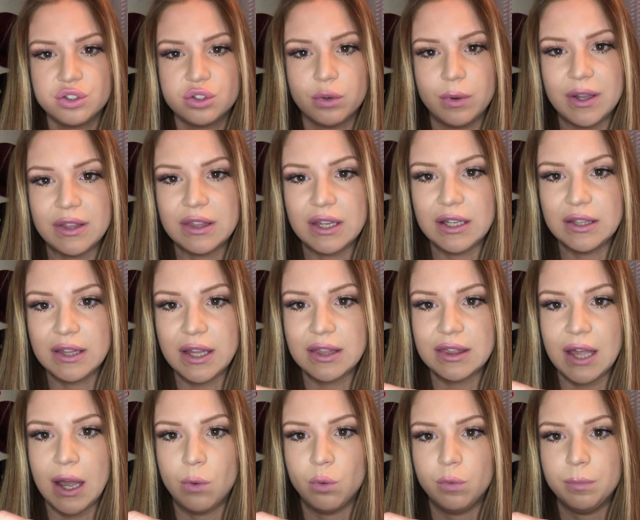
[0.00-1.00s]
so I think
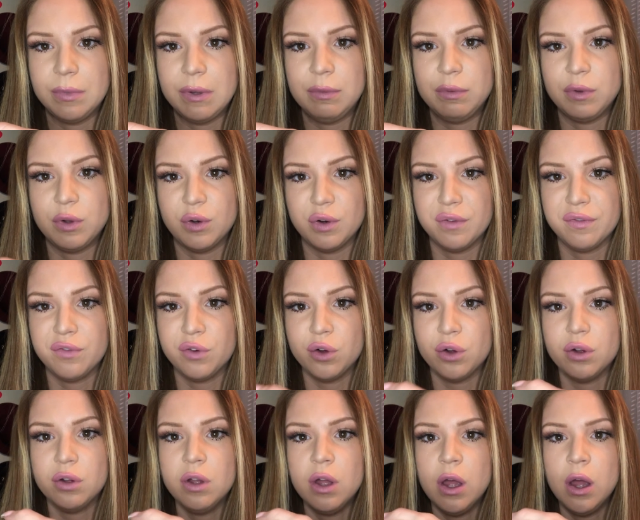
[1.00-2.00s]
that that will be beautiful,